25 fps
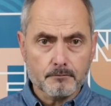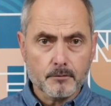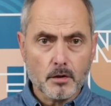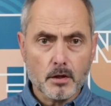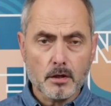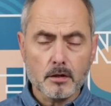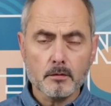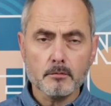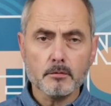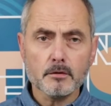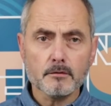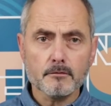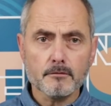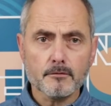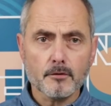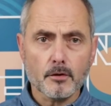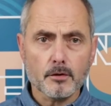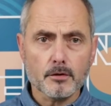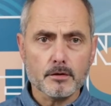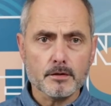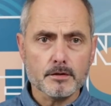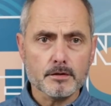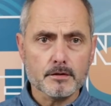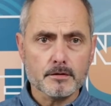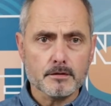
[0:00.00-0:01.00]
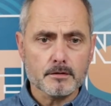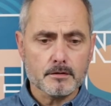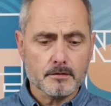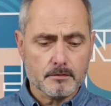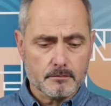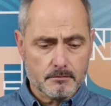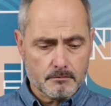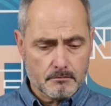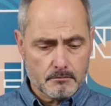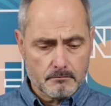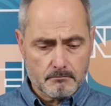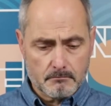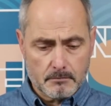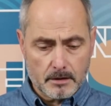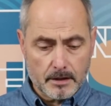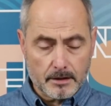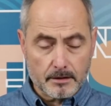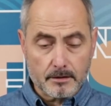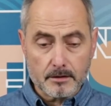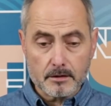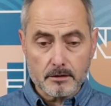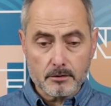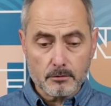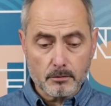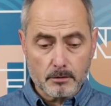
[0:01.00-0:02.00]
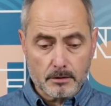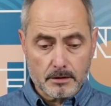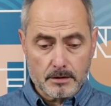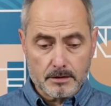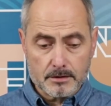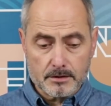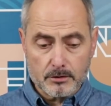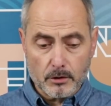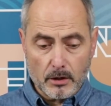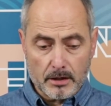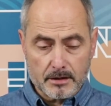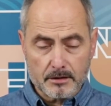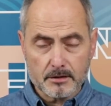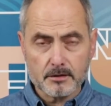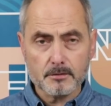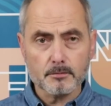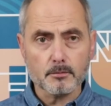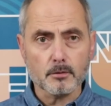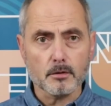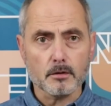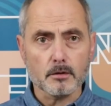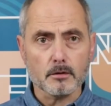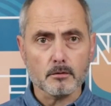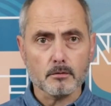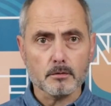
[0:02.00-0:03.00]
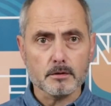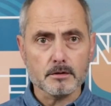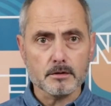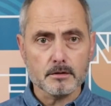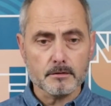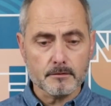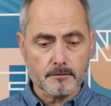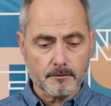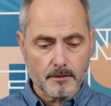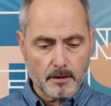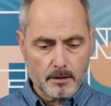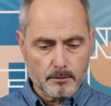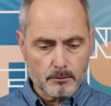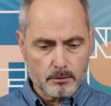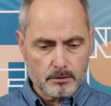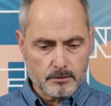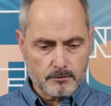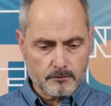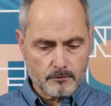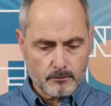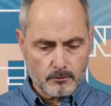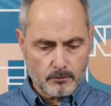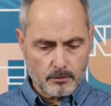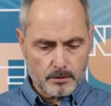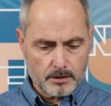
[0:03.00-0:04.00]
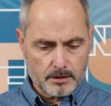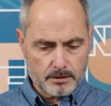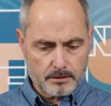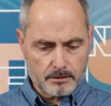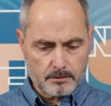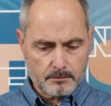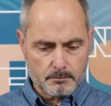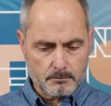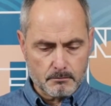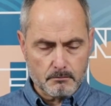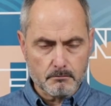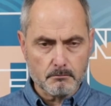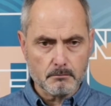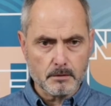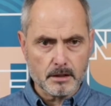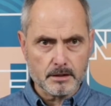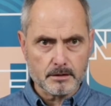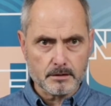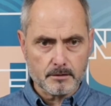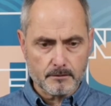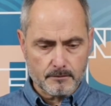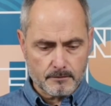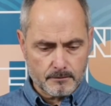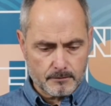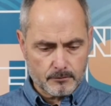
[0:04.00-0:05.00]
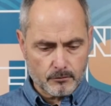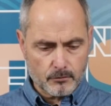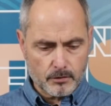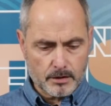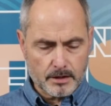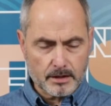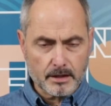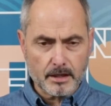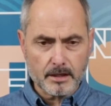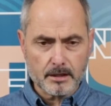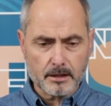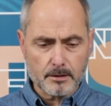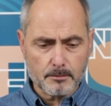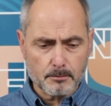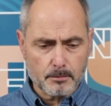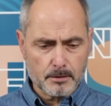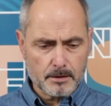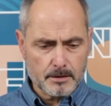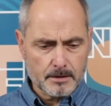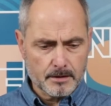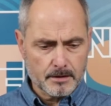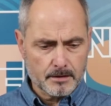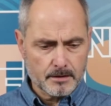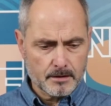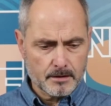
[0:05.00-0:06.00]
urban forests like this one in Johannesburg, which is famous for its massive tree canopy,